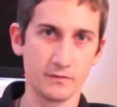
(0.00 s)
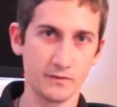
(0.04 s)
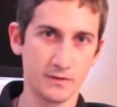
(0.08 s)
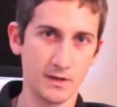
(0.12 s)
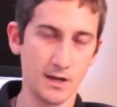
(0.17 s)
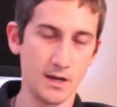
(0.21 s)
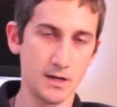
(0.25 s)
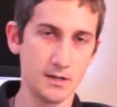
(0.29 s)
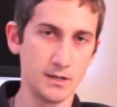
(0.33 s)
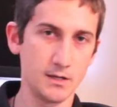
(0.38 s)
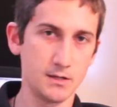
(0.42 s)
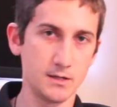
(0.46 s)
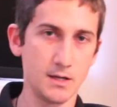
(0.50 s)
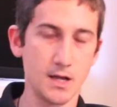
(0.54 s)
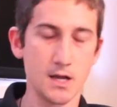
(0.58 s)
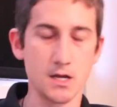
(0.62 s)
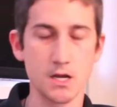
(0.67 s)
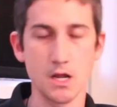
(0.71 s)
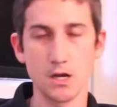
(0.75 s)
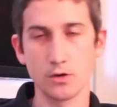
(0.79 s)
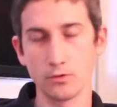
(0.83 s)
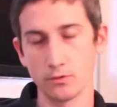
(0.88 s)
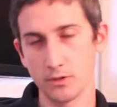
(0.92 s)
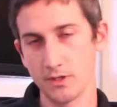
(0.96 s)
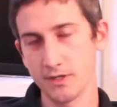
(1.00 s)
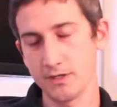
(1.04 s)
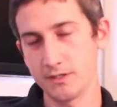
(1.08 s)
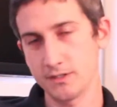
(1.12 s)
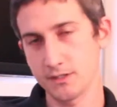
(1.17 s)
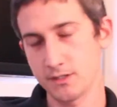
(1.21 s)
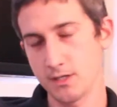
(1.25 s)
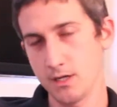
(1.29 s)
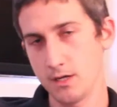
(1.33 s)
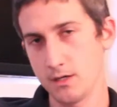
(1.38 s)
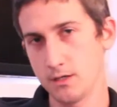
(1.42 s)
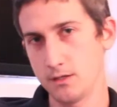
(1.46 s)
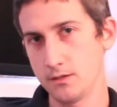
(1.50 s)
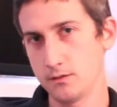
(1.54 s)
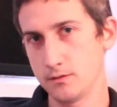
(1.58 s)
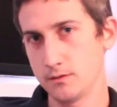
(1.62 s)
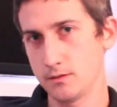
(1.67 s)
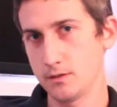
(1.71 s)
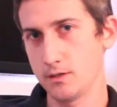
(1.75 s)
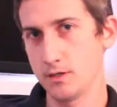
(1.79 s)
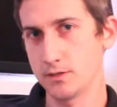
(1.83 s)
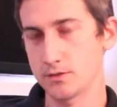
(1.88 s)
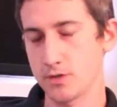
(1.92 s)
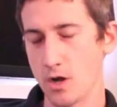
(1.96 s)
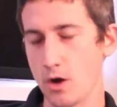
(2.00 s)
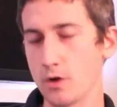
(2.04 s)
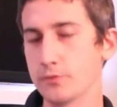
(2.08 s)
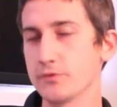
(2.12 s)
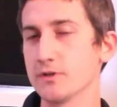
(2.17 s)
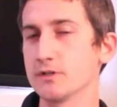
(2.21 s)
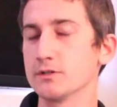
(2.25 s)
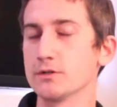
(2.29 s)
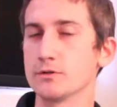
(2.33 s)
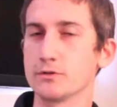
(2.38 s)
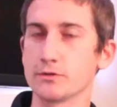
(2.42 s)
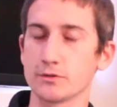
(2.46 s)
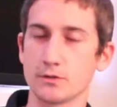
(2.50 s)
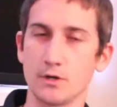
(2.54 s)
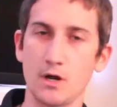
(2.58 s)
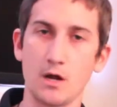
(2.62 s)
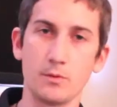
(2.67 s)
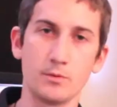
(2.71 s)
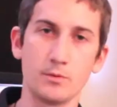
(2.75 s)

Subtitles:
scanning and interlace scanning. It's a hard thing to describe